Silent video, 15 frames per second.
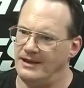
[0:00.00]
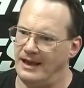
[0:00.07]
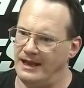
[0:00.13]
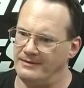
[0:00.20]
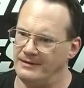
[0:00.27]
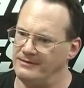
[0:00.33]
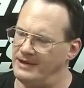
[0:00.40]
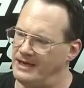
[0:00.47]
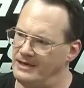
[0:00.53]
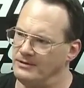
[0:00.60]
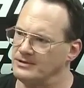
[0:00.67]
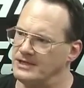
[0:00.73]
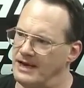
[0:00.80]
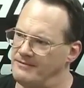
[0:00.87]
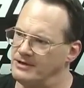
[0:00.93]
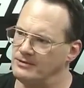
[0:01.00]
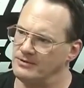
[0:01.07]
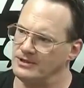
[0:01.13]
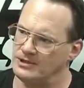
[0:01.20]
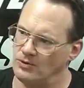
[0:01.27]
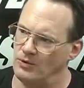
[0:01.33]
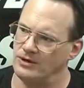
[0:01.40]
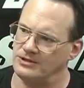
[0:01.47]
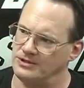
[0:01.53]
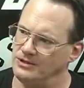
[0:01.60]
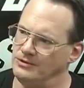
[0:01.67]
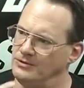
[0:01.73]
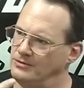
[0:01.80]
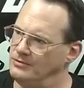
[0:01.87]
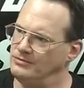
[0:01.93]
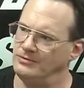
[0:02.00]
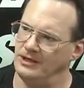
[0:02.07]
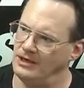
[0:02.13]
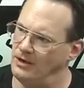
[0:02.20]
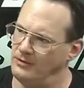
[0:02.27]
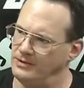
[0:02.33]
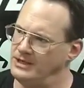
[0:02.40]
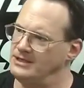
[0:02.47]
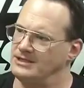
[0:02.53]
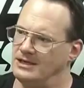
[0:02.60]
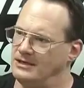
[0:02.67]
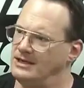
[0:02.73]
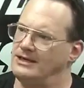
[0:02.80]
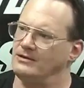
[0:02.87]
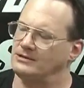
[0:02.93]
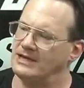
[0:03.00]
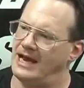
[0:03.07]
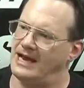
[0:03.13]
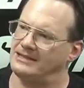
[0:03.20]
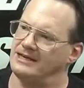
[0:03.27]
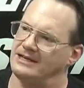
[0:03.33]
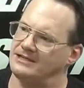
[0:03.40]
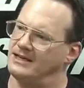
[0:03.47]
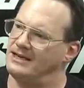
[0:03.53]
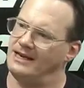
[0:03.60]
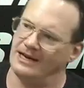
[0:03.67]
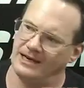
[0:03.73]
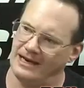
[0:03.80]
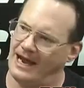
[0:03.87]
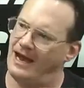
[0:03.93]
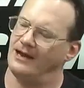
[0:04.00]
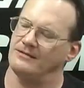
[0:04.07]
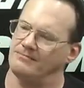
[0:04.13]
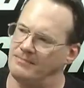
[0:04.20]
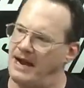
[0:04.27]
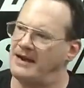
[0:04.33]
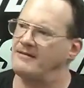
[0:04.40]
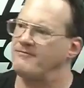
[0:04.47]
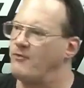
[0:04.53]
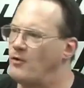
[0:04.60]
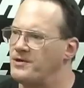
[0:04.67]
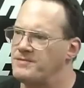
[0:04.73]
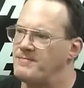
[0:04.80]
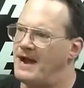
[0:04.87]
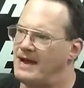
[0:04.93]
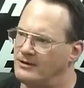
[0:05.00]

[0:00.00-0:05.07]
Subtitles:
then the heels having to resort to these illegal tactics and in and out and back and forth and behind